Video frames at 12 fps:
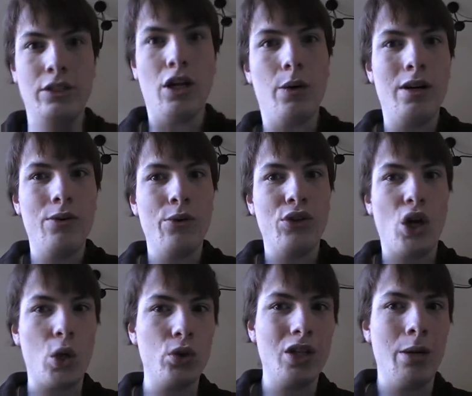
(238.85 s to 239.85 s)
go out with
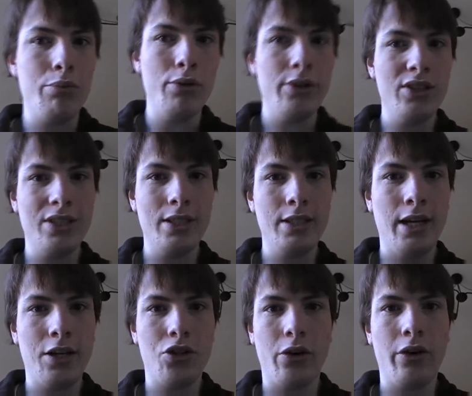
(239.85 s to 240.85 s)
concept products,
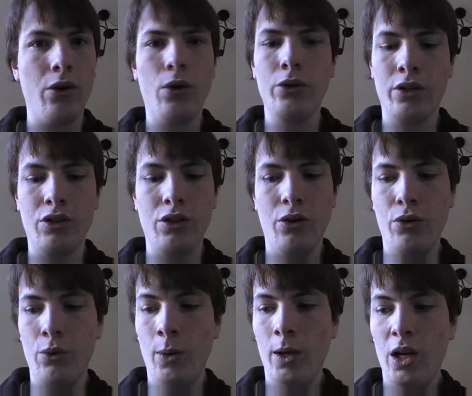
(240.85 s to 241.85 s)
etc., in order
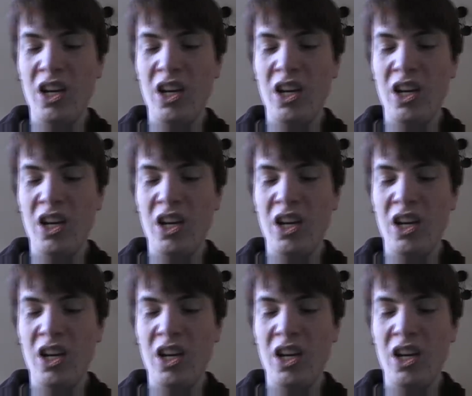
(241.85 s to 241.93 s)
to